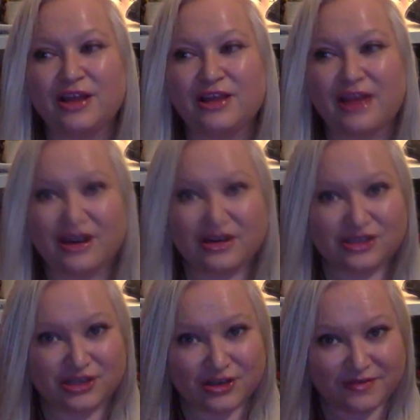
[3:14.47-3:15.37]
that are
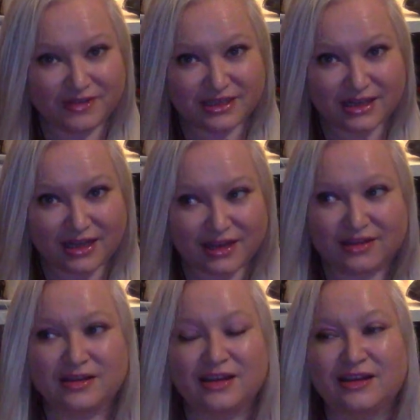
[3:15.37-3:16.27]
surfacing
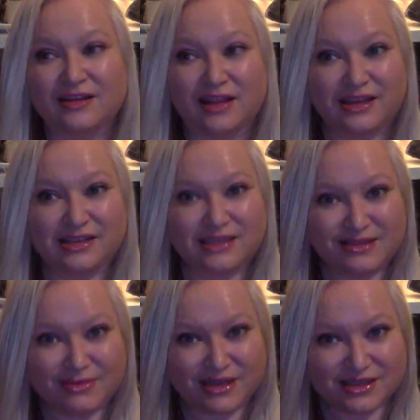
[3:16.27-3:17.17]
like sea
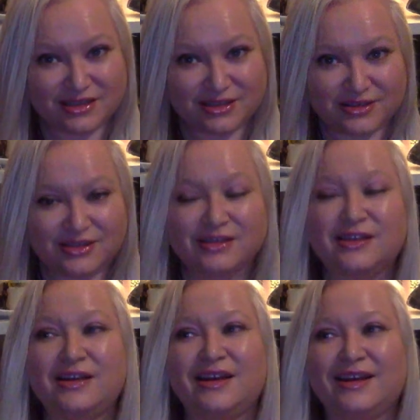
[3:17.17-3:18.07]
monsters
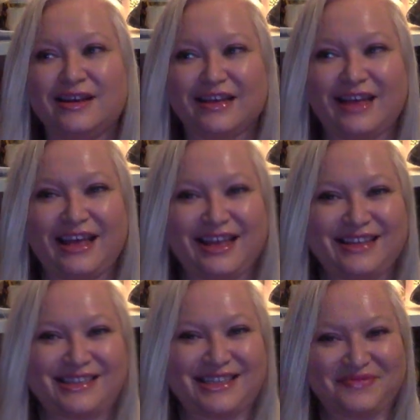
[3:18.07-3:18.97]

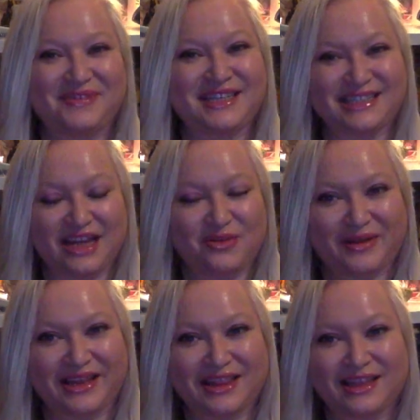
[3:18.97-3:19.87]
to be dealt
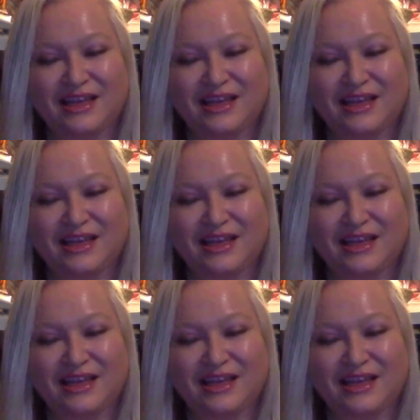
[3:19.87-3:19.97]
with.